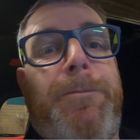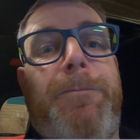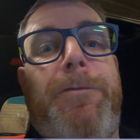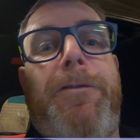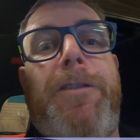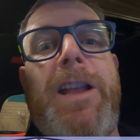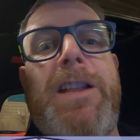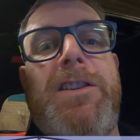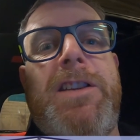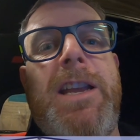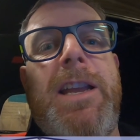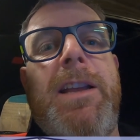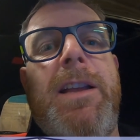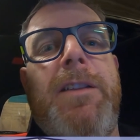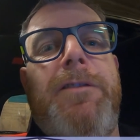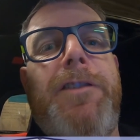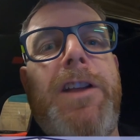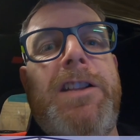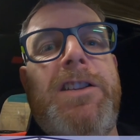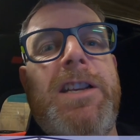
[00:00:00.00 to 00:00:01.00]

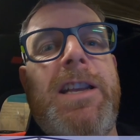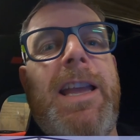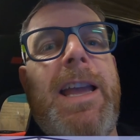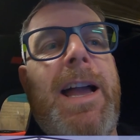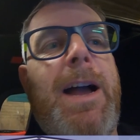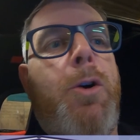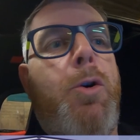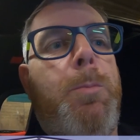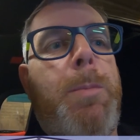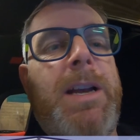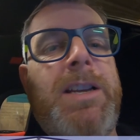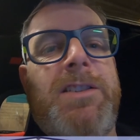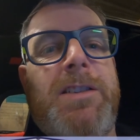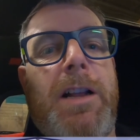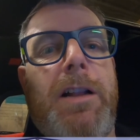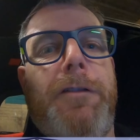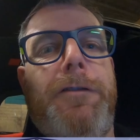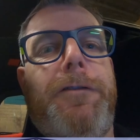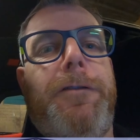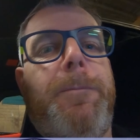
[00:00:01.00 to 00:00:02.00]
fitting it out
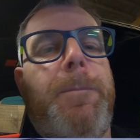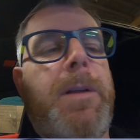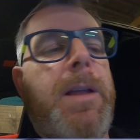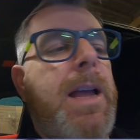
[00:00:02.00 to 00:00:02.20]
myself,